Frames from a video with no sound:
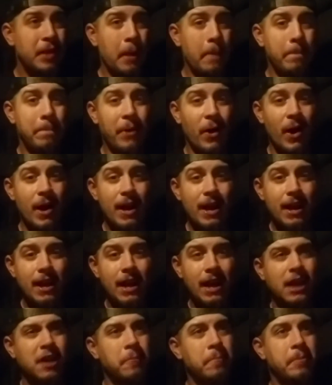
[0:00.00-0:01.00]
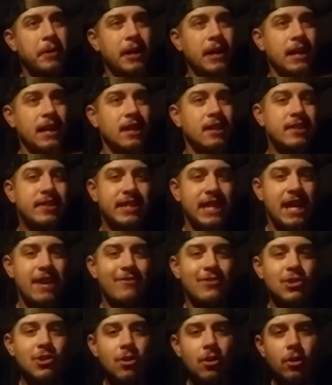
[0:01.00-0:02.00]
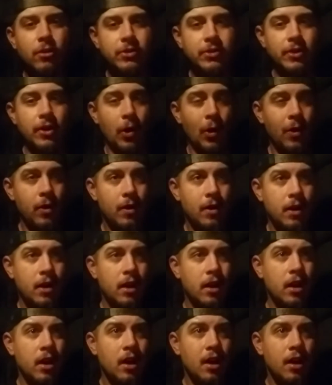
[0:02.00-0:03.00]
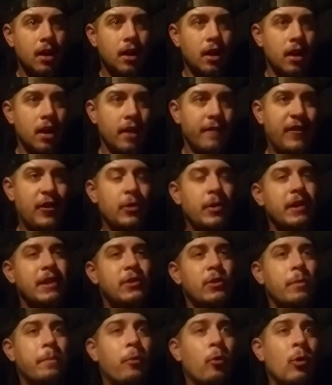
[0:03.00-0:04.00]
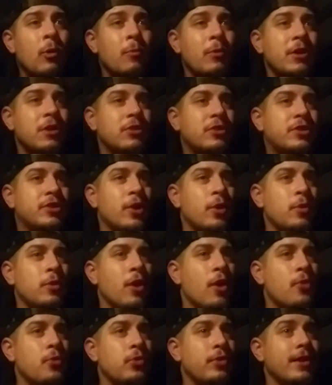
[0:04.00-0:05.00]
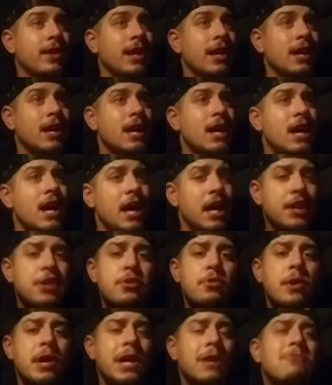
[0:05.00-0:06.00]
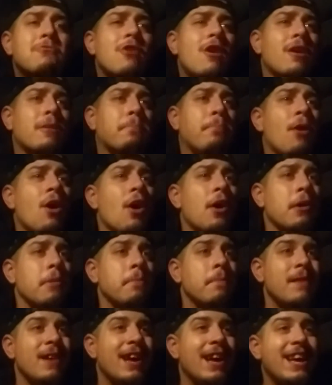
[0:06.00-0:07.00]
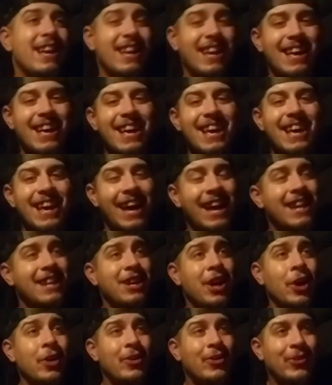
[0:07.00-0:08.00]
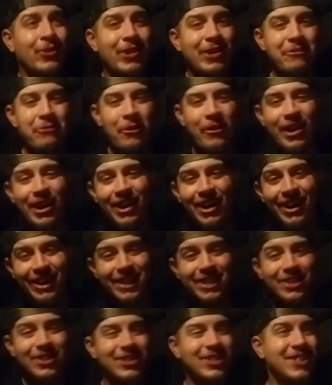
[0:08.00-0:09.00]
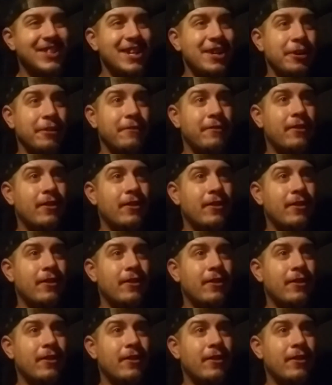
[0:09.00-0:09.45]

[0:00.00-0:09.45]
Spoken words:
But it could be a savior also. If you get to a point where you're so lonely and you hit rock bottom and you don't even want to hug yourself,